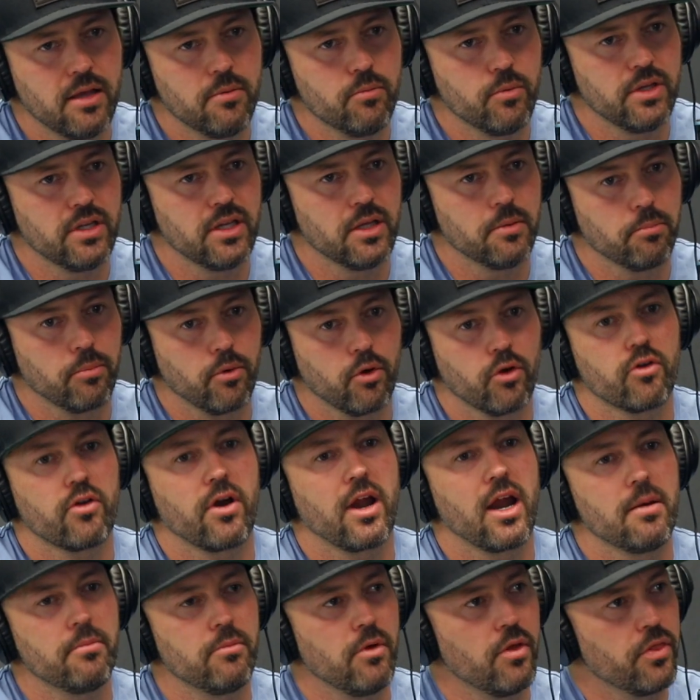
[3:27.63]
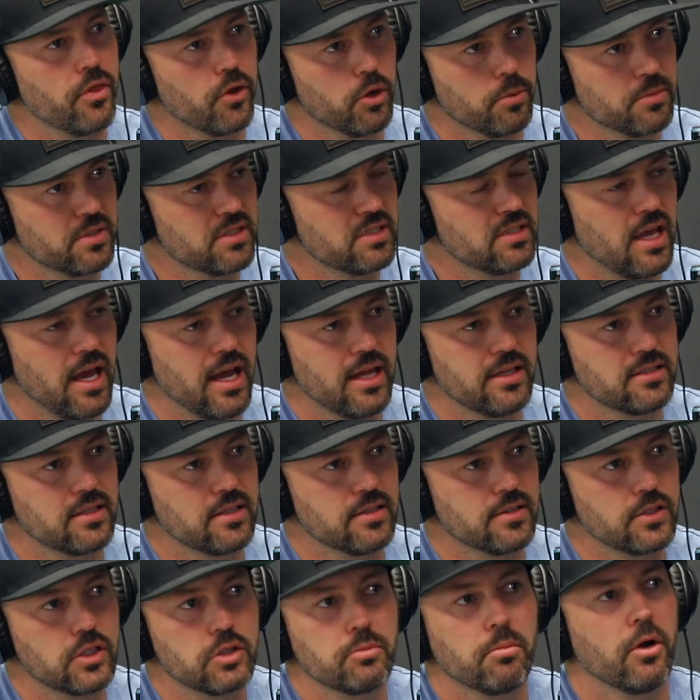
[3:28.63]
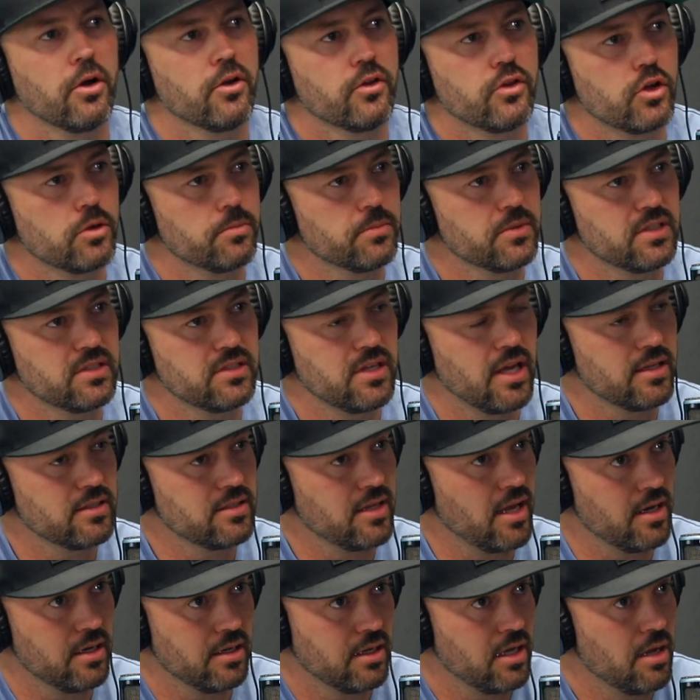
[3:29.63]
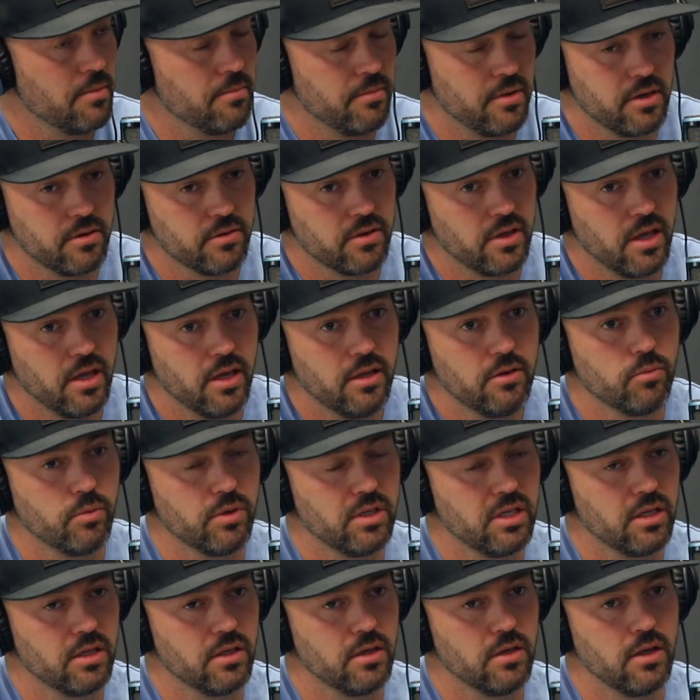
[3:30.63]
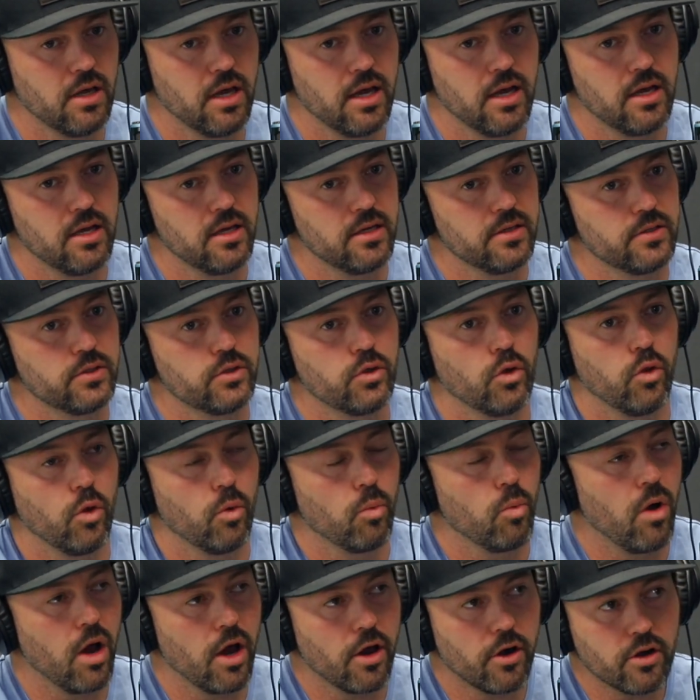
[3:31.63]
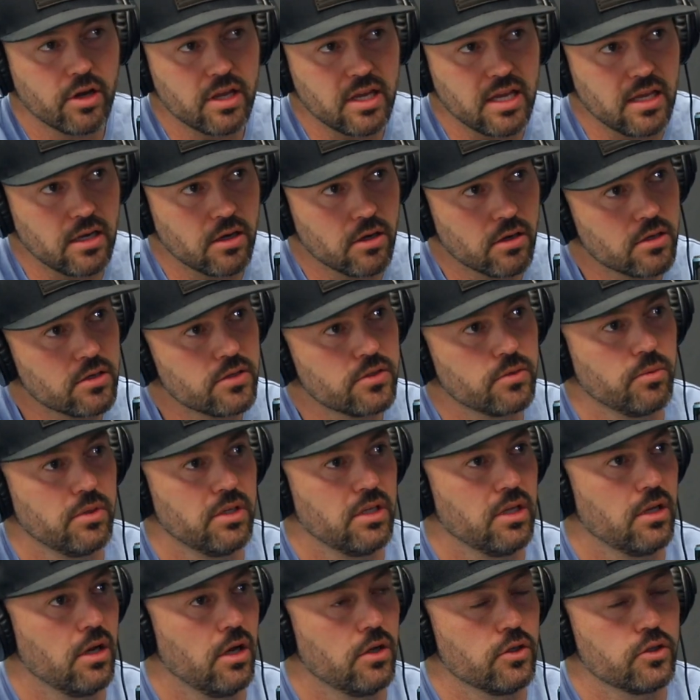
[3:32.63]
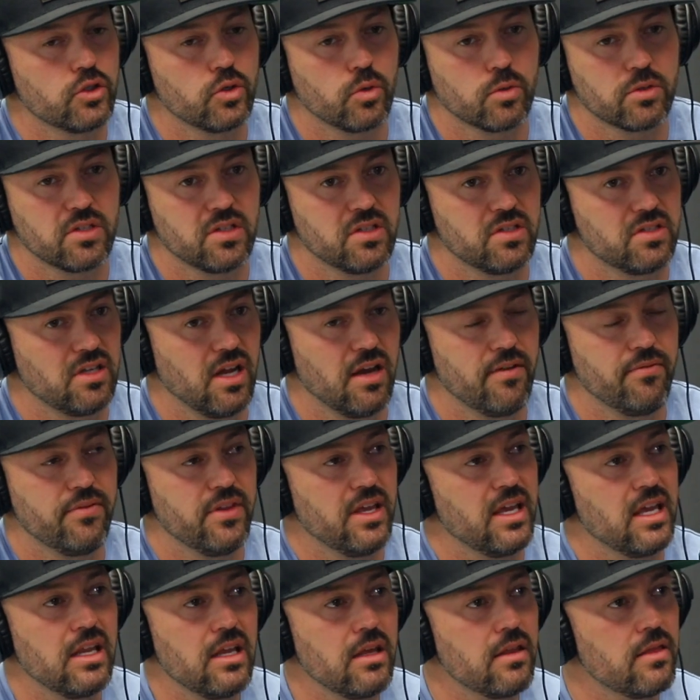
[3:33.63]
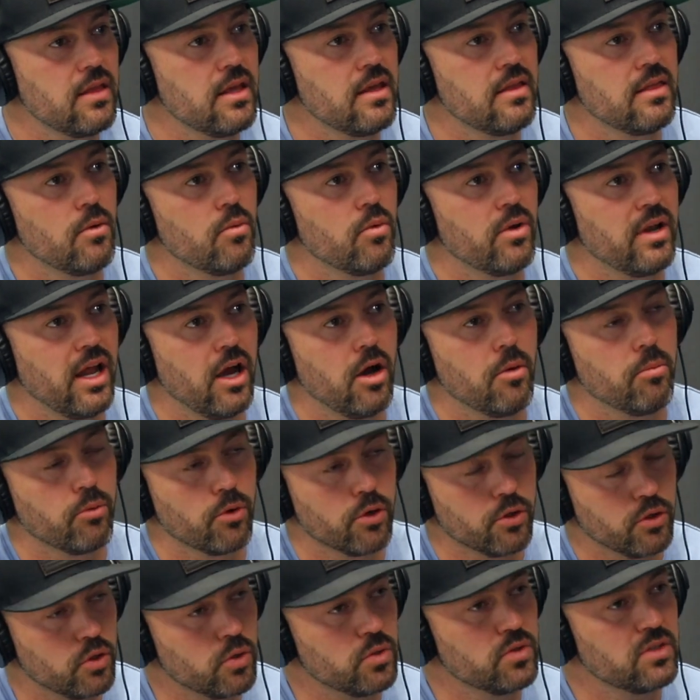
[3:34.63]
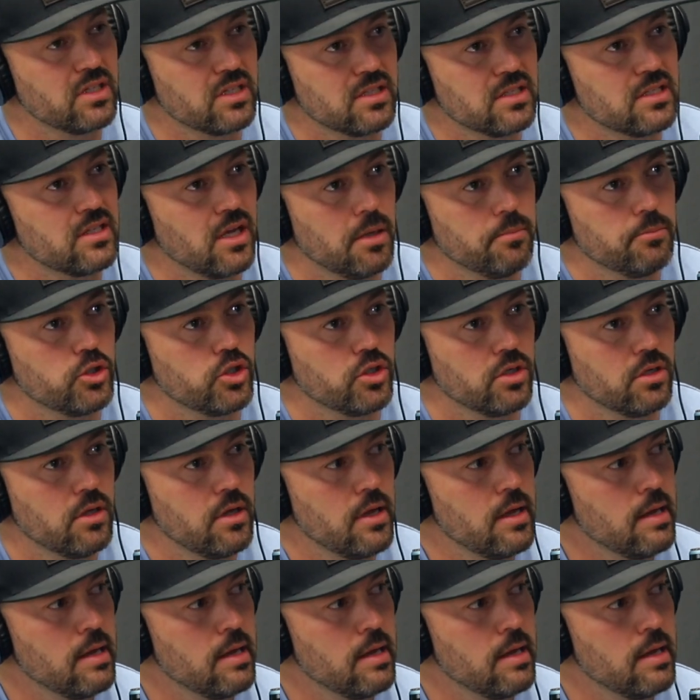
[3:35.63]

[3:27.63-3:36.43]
We did programmable thermostats because smart thermostats hadn't come out yet. We did solar water heaters. We did all sorts of stuff, anything that would help reduce consumption.